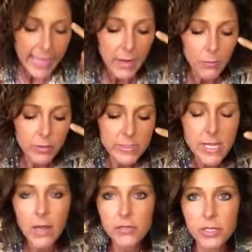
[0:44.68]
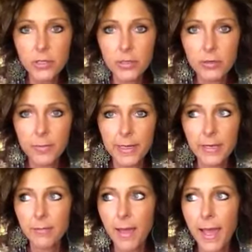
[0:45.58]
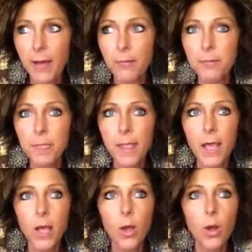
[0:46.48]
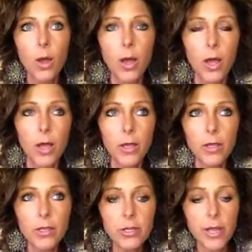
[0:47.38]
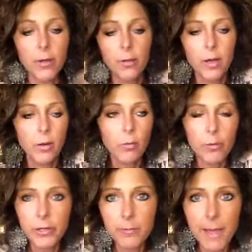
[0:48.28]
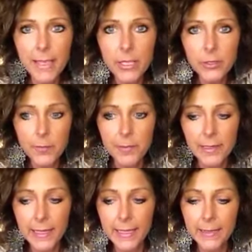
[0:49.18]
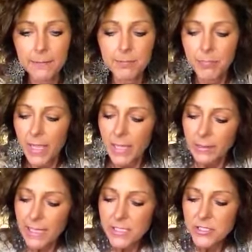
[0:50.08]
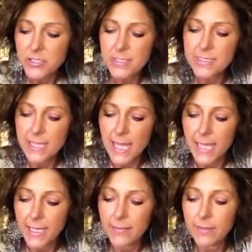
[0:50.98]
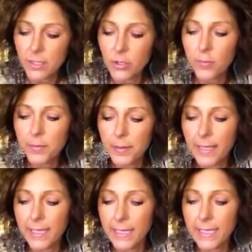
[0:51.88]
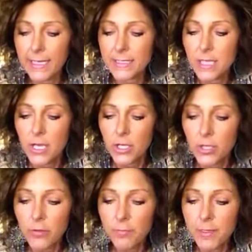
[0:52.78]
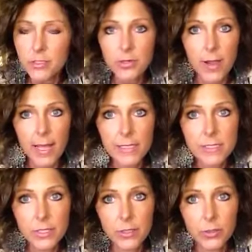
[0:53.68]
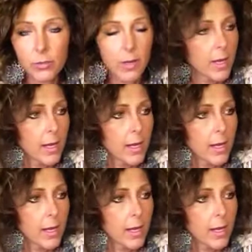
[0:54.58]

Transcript: I want to talk to you a little bit about, you know, when you're making your plan, let's just say that your plan is you've been trying to